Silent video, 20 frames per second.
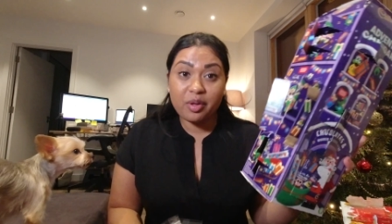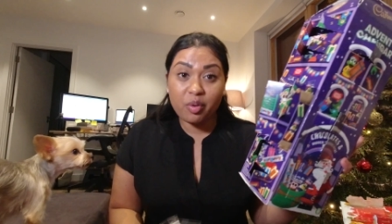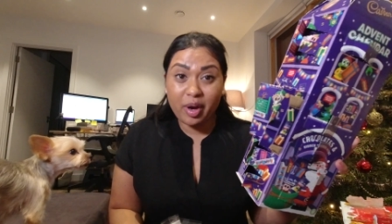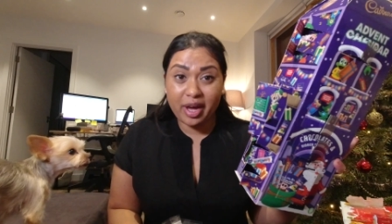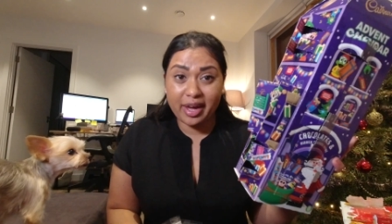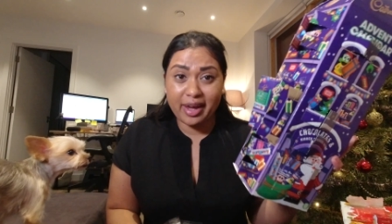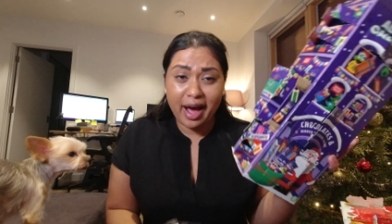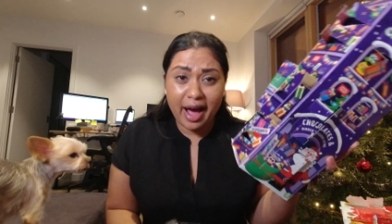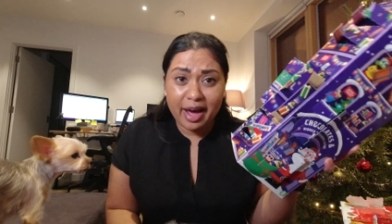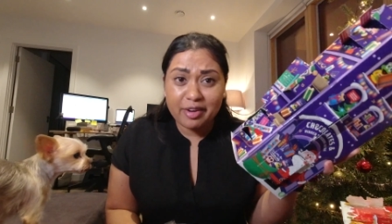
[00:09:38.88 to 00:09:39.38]
the
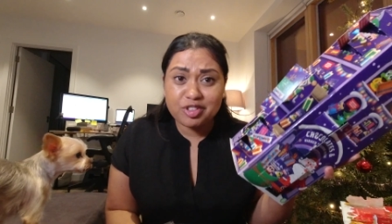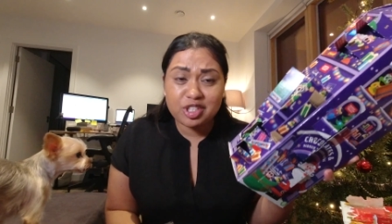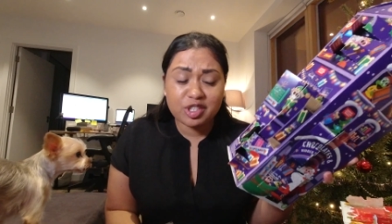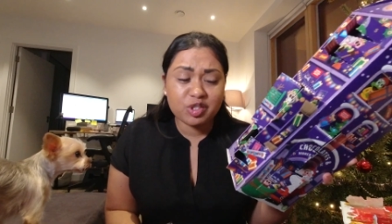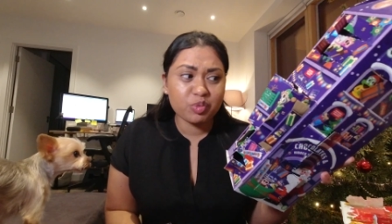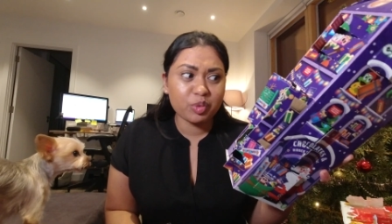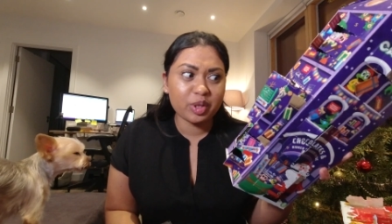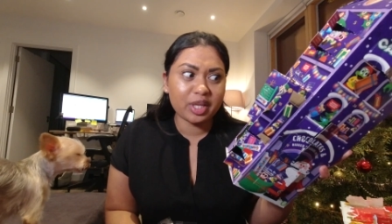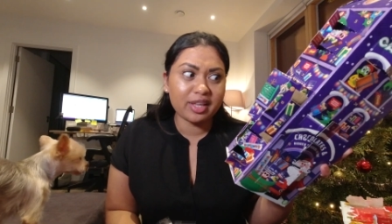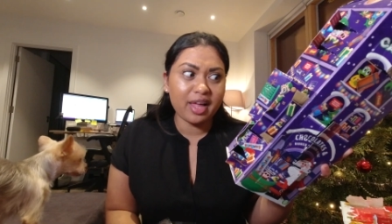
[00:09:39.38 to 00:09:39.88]
way, I've
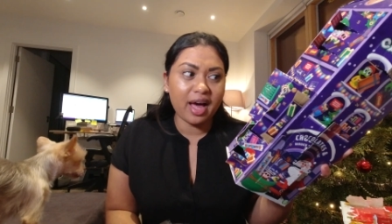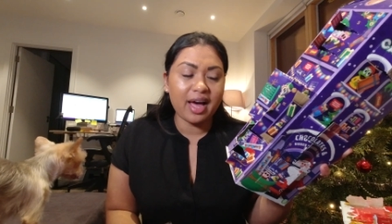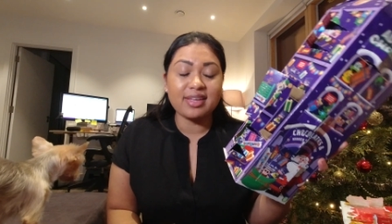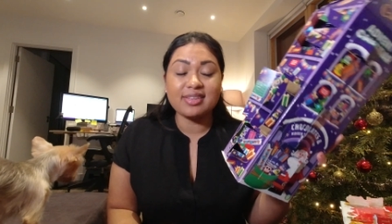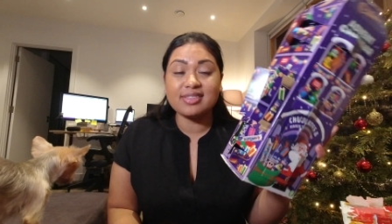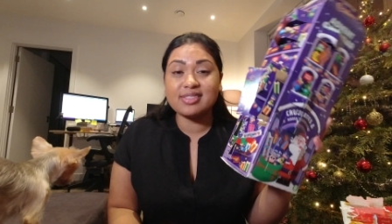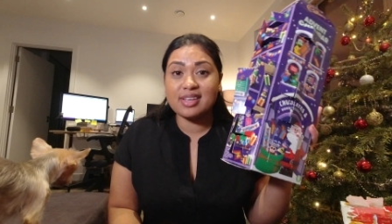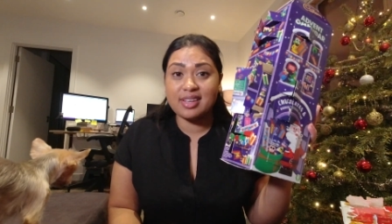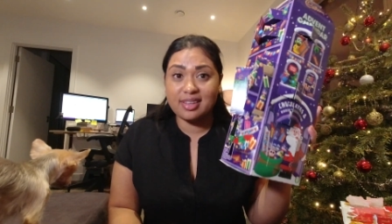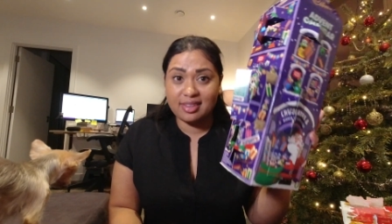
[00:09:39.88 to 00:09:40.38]
just
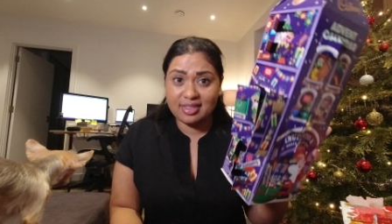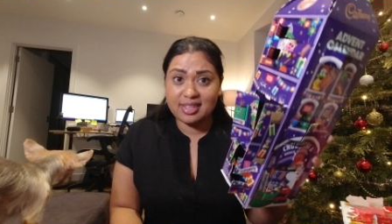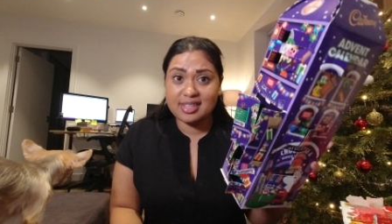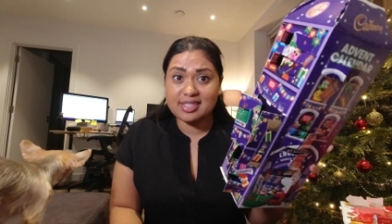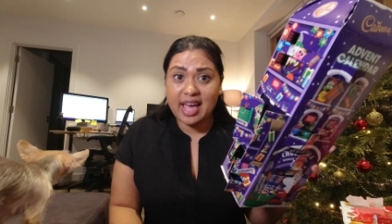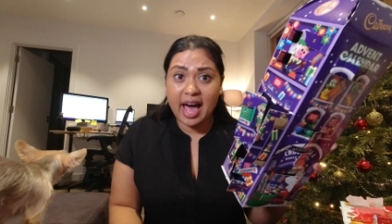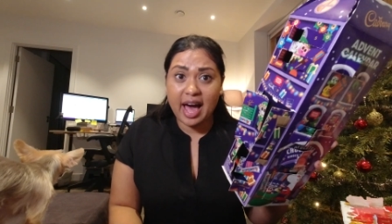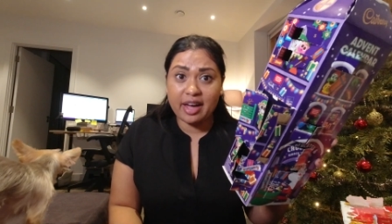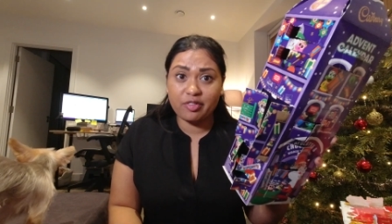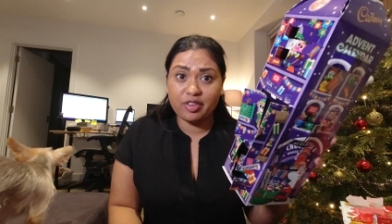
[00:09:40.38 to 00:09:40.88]
realized in
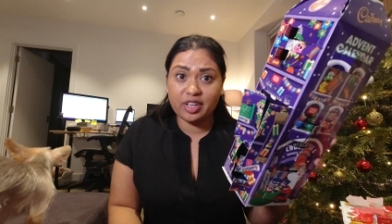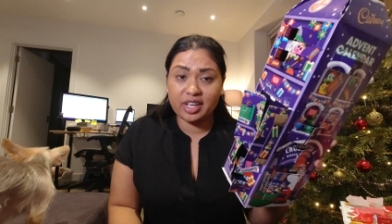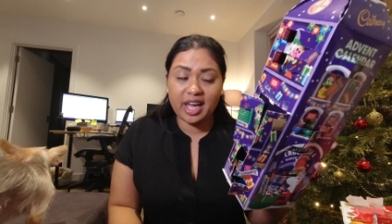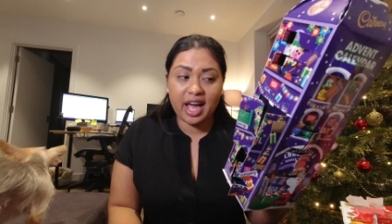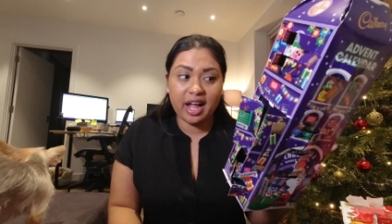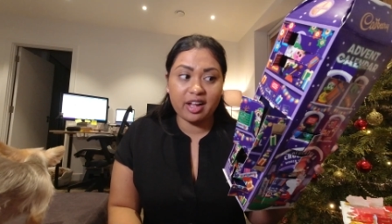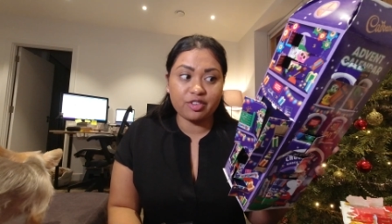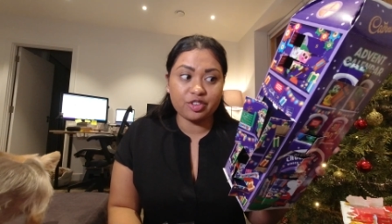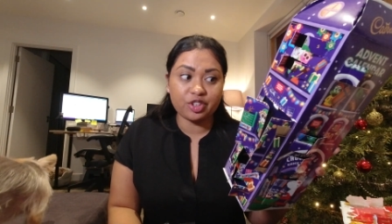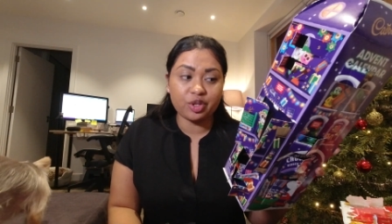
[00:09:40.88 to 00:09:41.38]
this advent
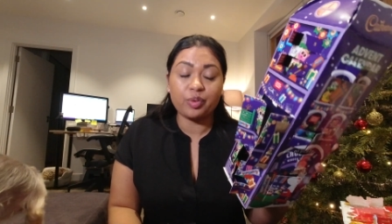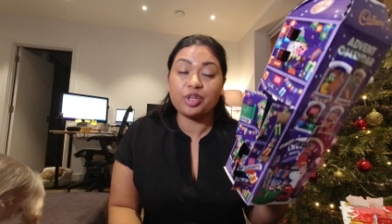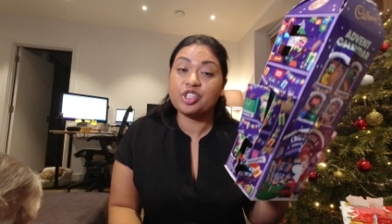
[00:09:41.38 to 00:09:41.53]
calendar,